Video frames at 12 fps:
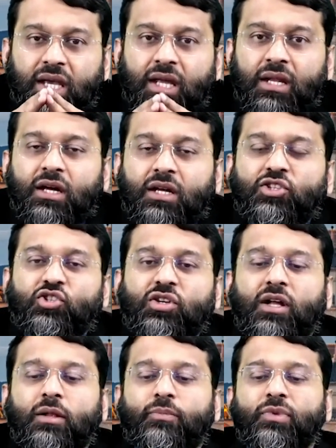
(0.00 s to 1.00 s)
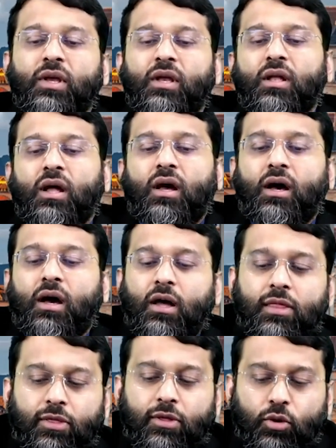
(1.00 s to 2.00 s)
In a nutshell,
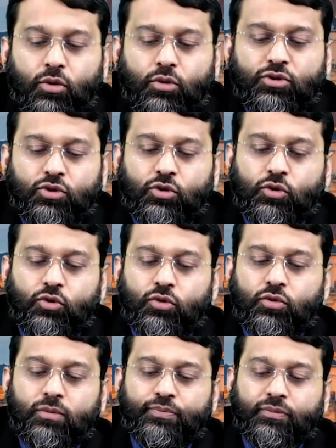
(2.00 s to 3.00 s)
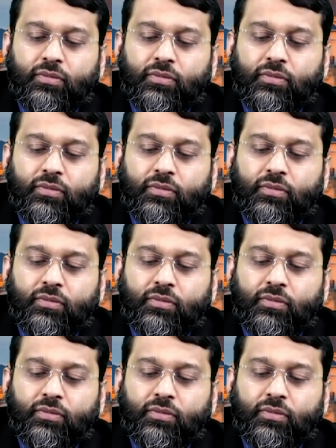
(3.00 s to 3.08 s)
uh, those who